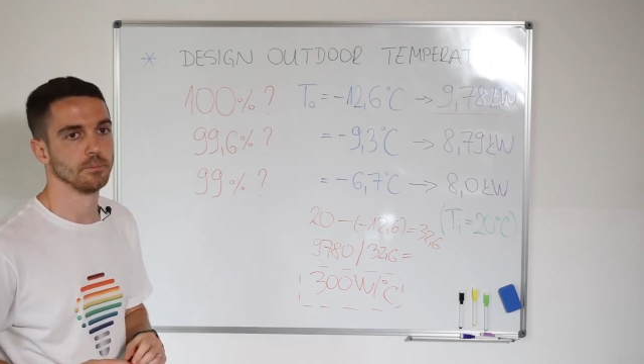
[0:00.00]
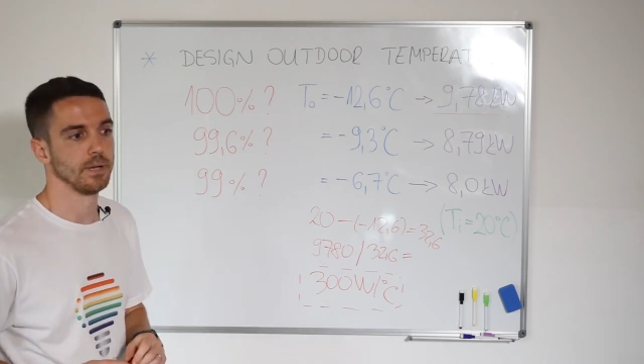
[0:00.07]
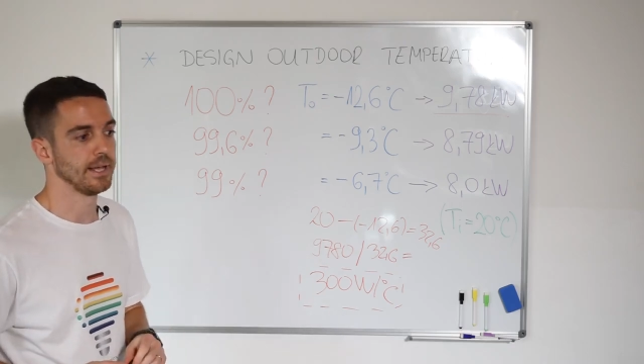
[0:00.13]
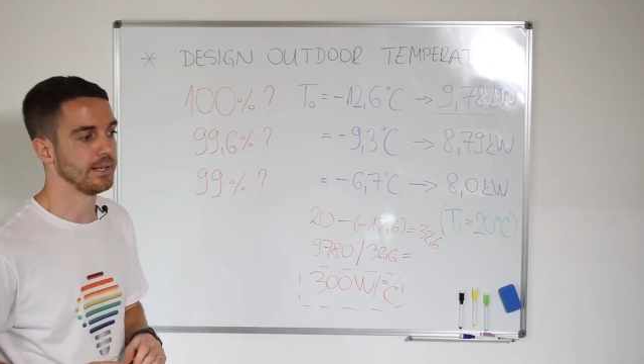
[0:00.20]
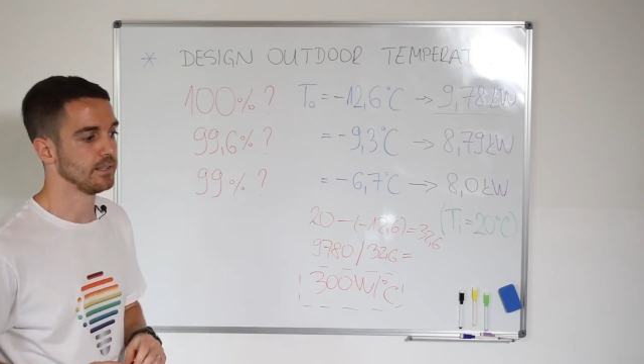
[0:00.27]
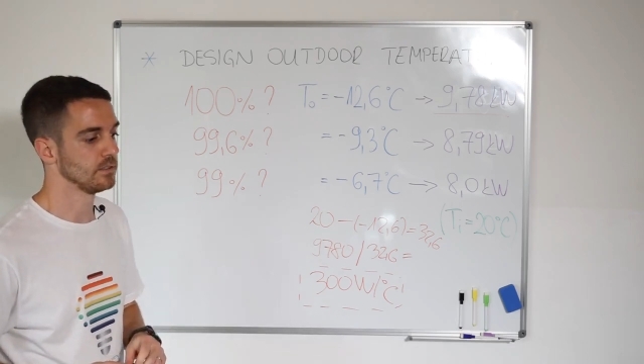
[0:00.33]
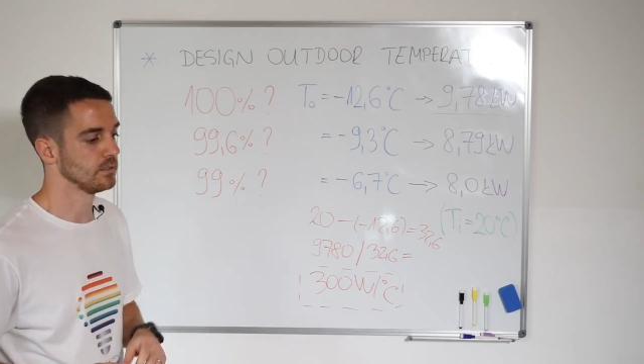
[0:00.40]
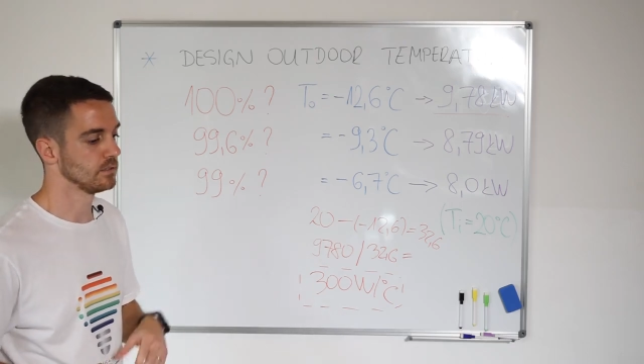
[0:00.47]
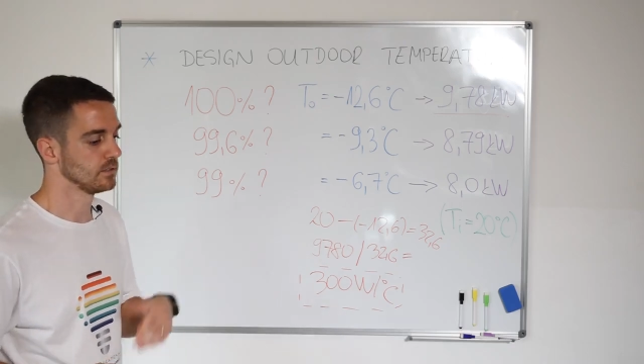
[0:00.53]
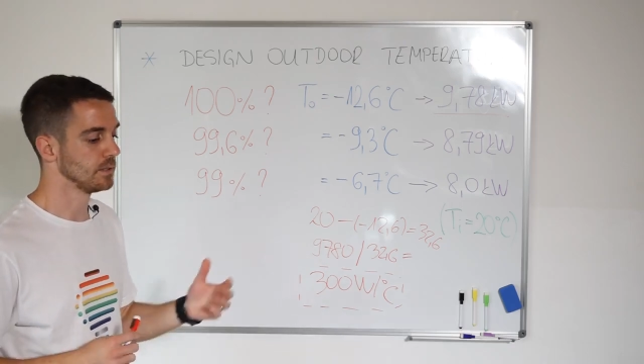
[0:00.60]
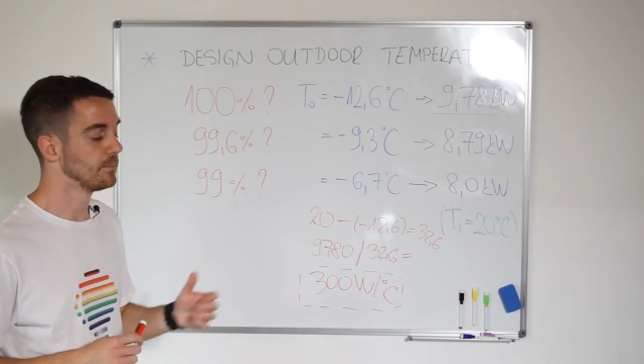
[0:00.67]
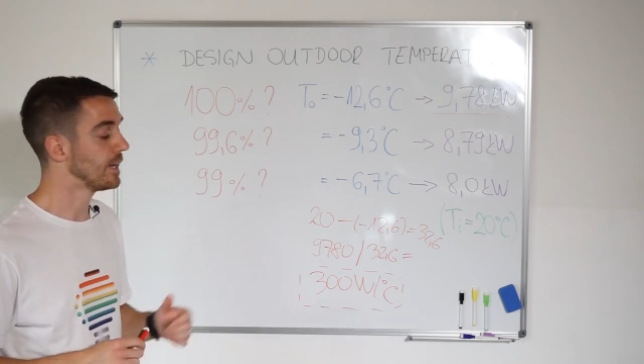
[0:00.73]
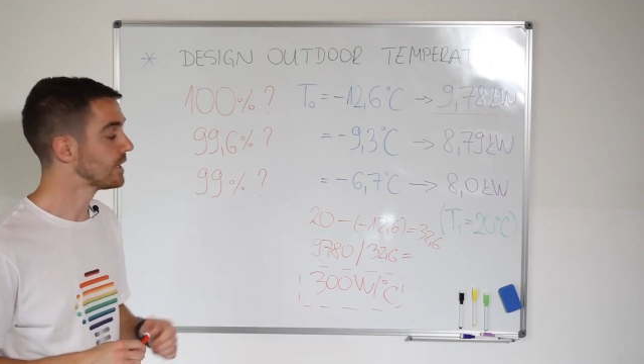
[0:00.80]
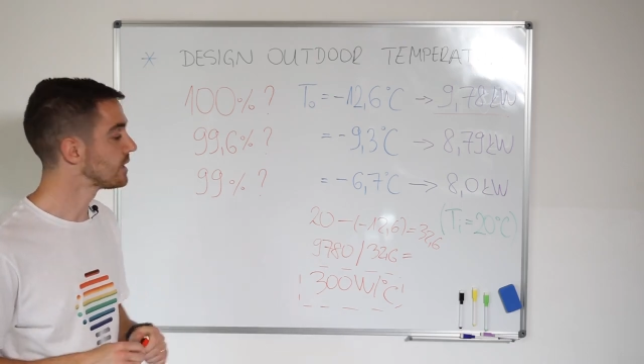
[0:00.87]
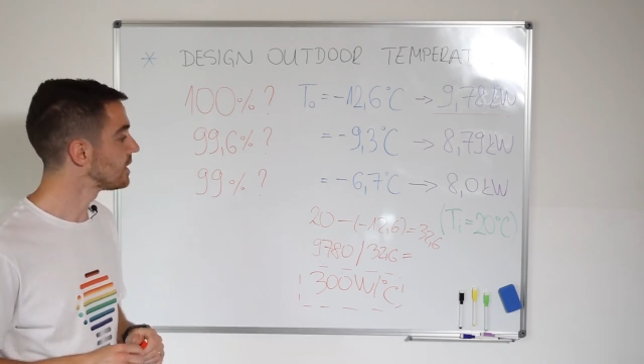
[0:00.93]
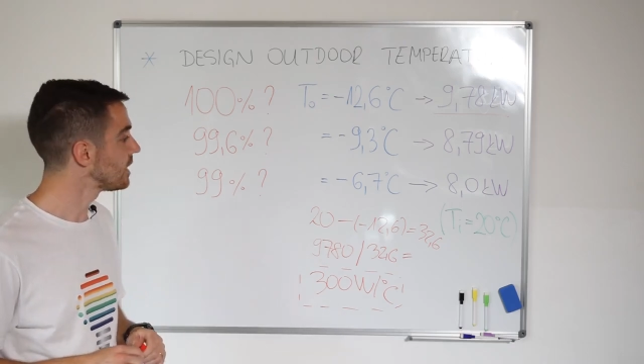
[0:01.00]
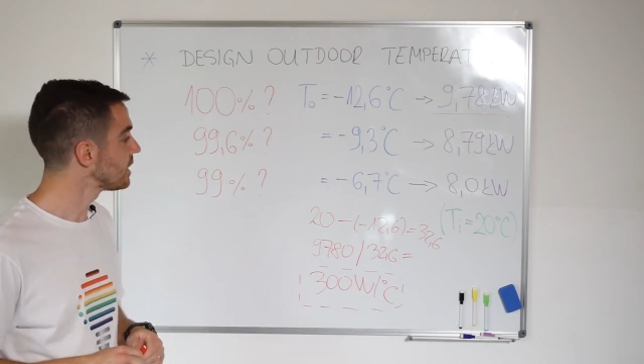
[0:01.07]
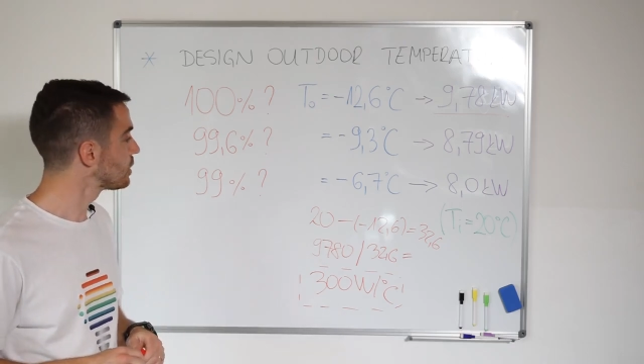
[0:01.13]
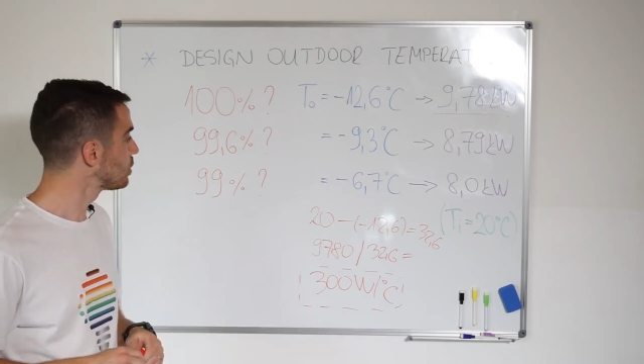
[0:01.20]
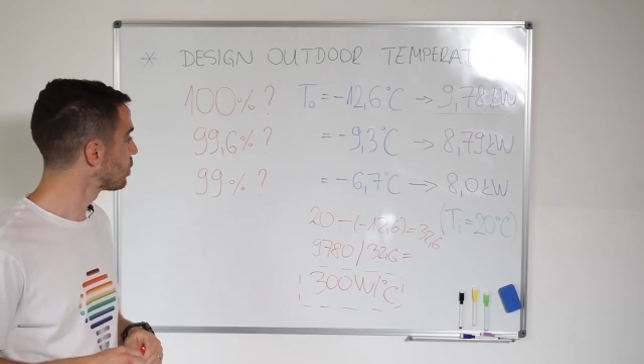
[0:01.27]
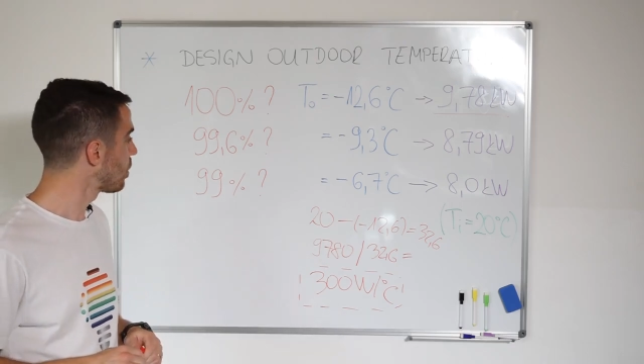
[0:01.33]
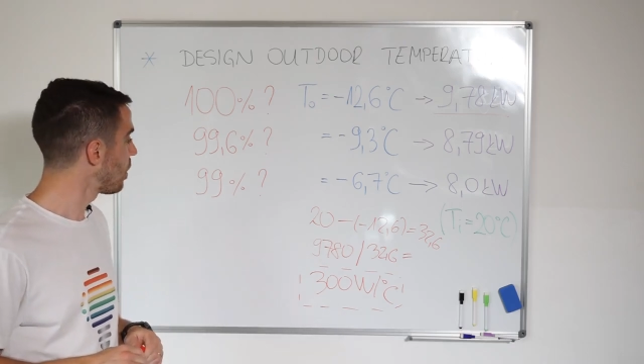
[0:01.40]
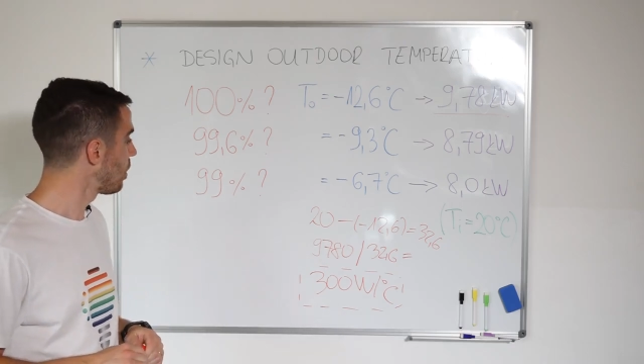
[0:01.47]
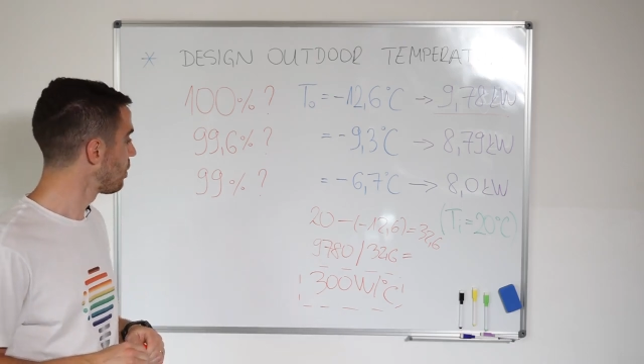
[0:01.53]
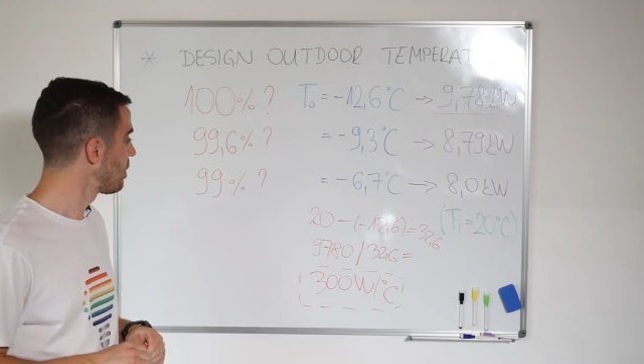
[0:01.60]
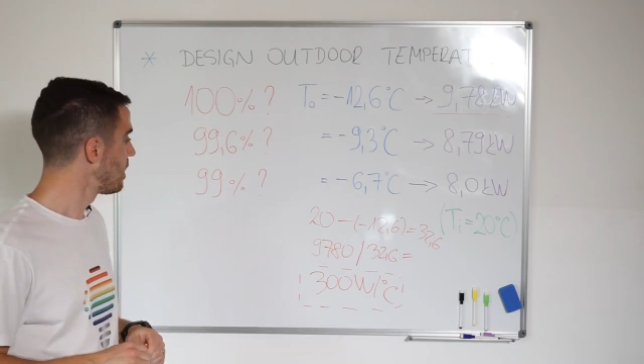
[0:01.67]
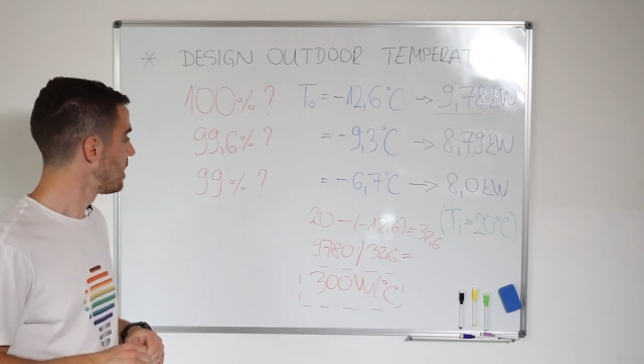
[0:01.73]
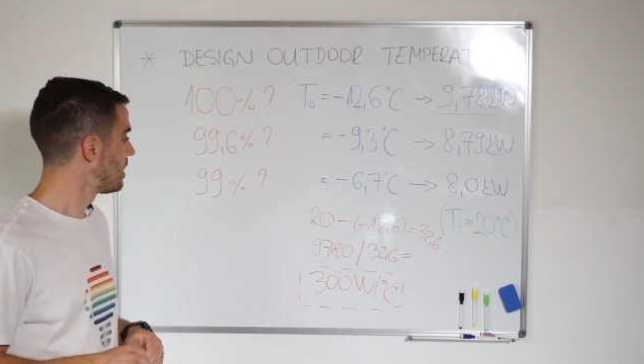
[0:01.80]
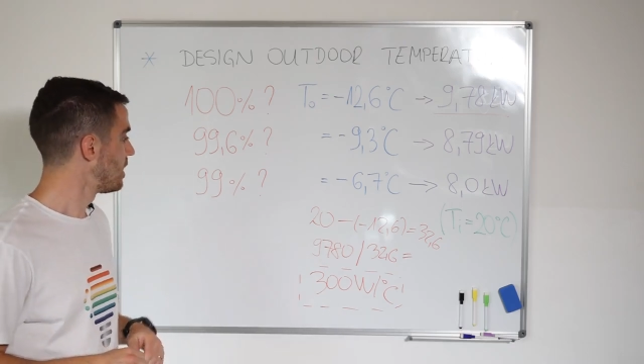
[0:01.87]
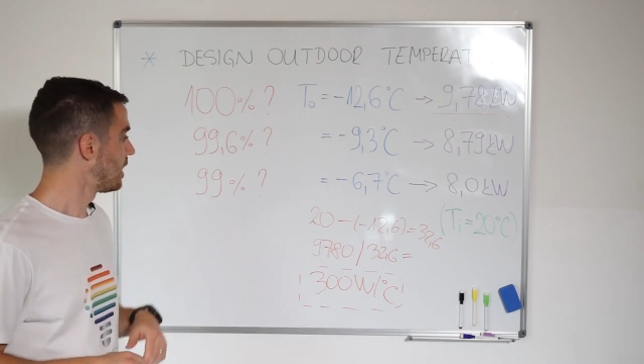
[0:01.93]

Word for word: main thing to go